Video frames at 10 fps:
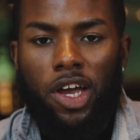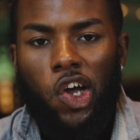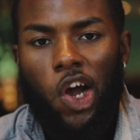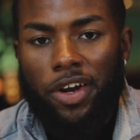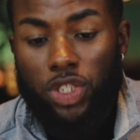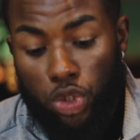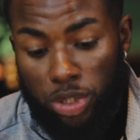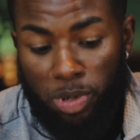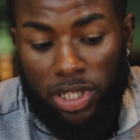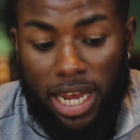All right, so she
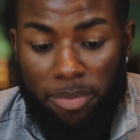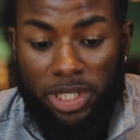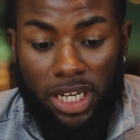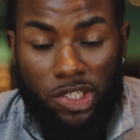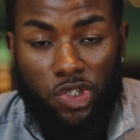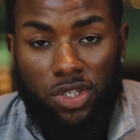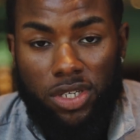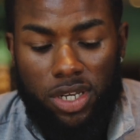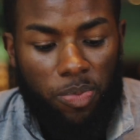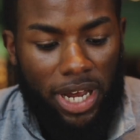brought the appetizers,
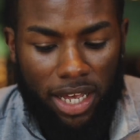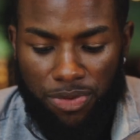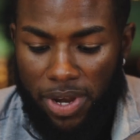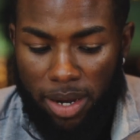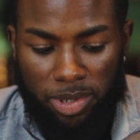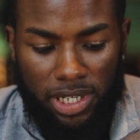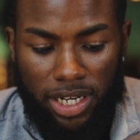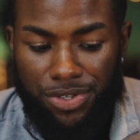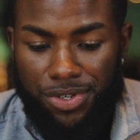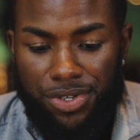and we got 3
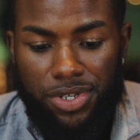appetizers.